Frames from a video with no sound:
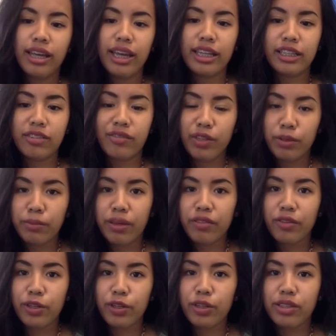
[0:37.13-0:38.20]
And to view my
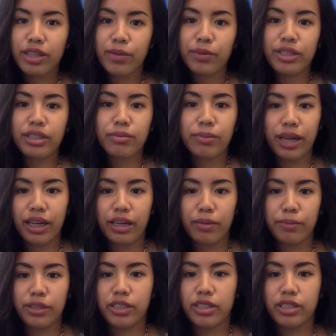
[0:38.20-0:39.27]
photos, I went to My
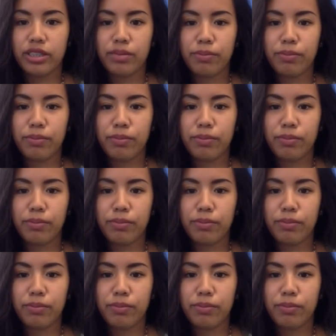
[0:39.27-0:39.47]
Images,